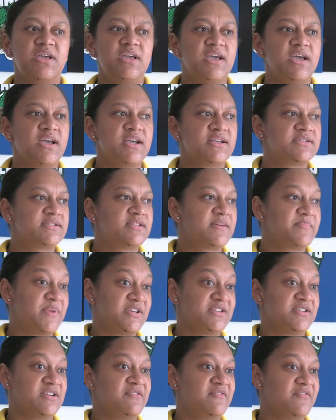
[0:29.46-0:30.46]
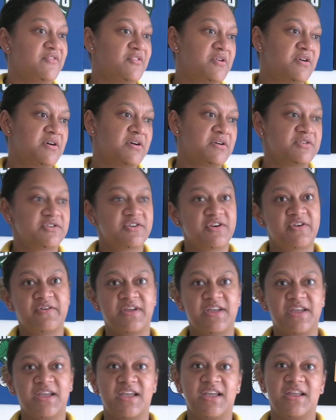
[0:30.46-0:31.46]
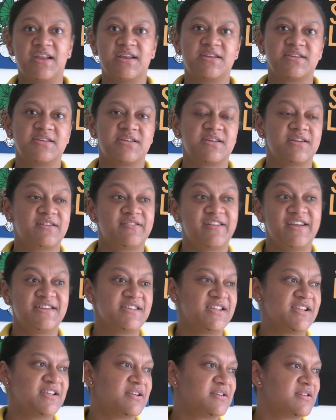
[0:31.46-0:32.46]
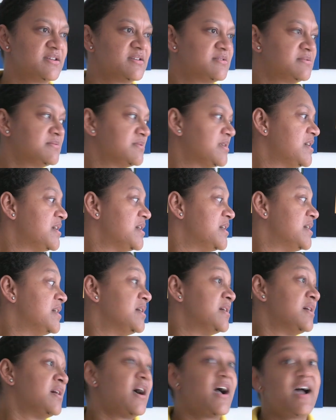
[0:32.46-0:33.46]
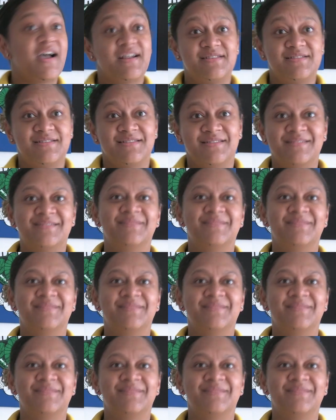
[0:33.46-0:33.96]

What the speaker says: he has the passion for drawing and creating art.